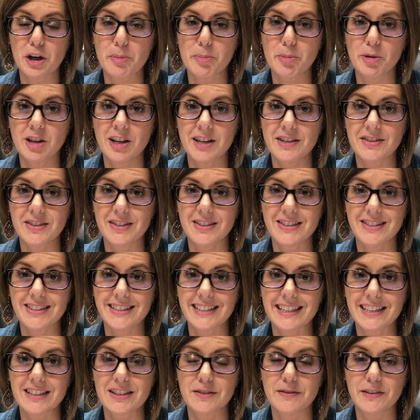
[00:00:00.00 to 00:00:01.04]
a plus
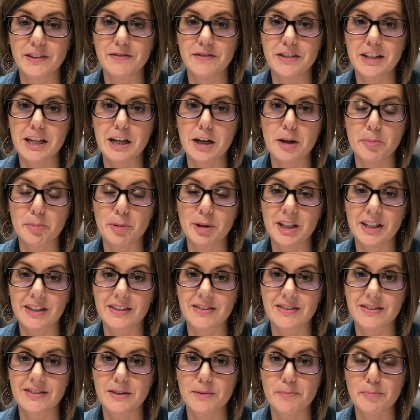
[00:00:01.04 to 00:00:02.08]
650 and a
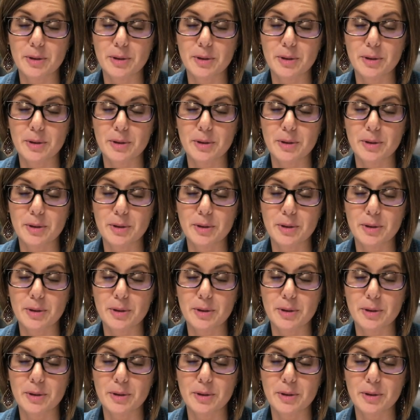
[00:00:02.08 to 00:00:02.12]
plus